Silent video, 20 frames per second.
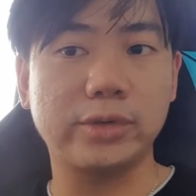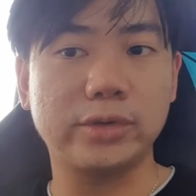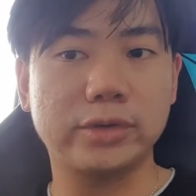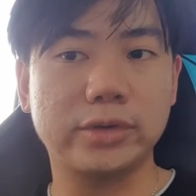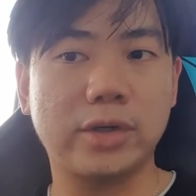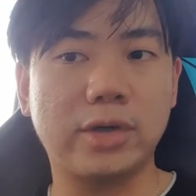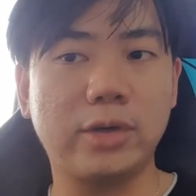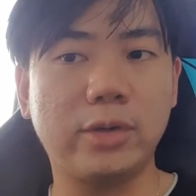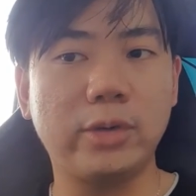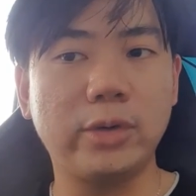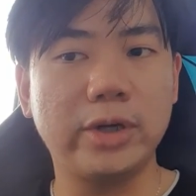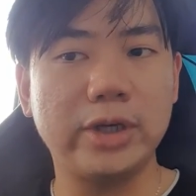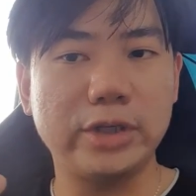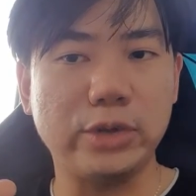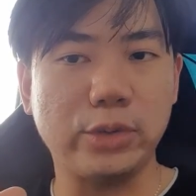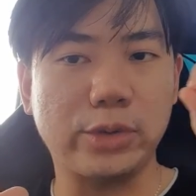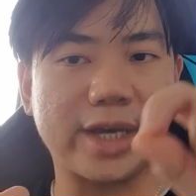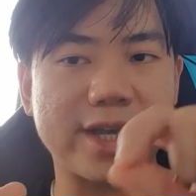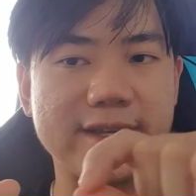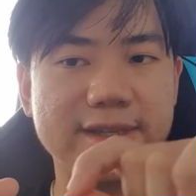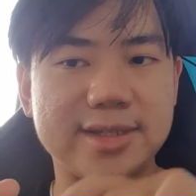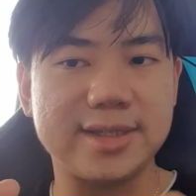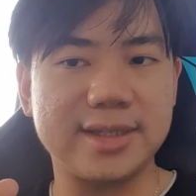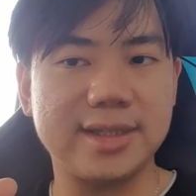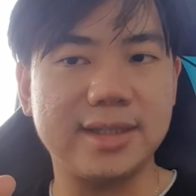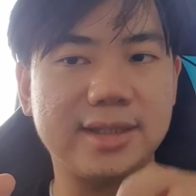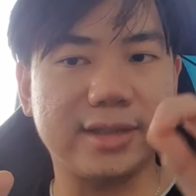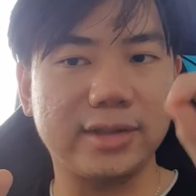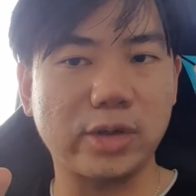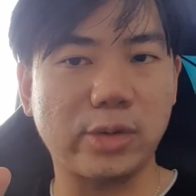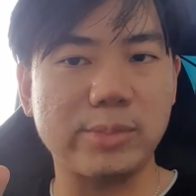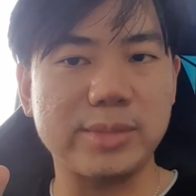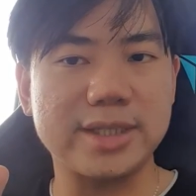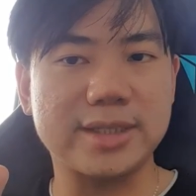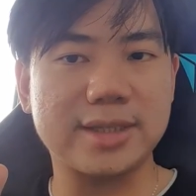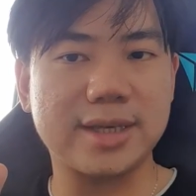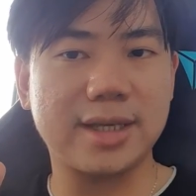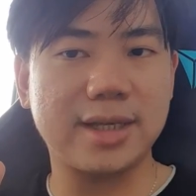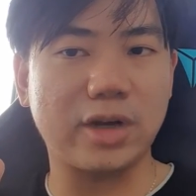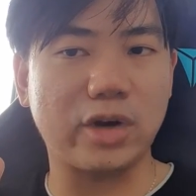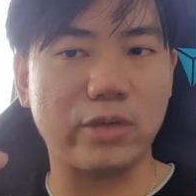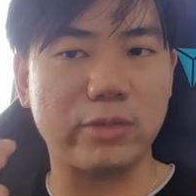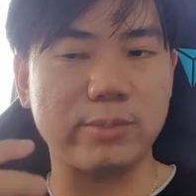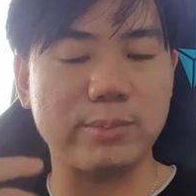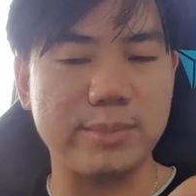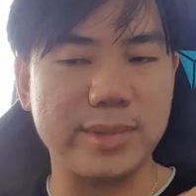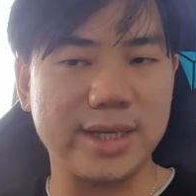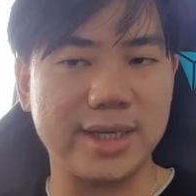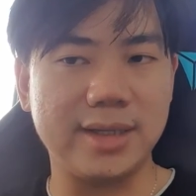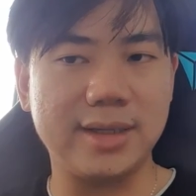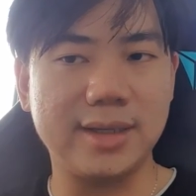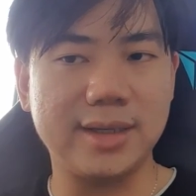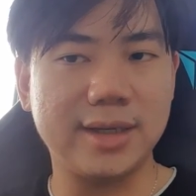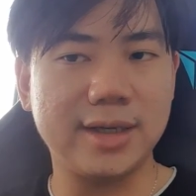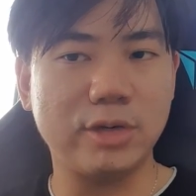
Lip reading: So you can see the domicile of me,